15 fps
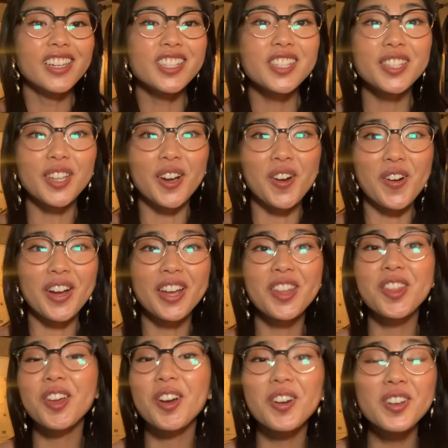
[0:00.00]
So
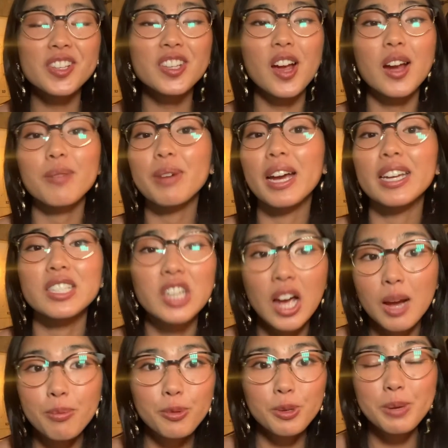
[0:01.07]
those are my
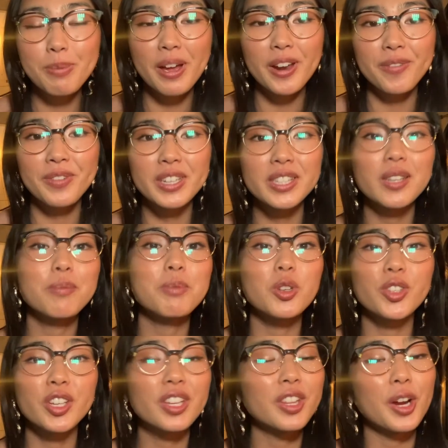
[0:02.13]
top 3 benefits of
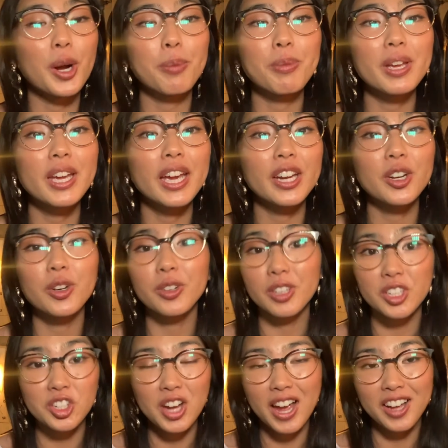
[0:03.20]
music therapy in early
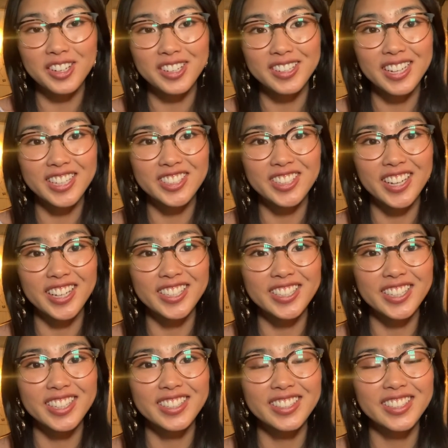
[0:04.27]
childhood education.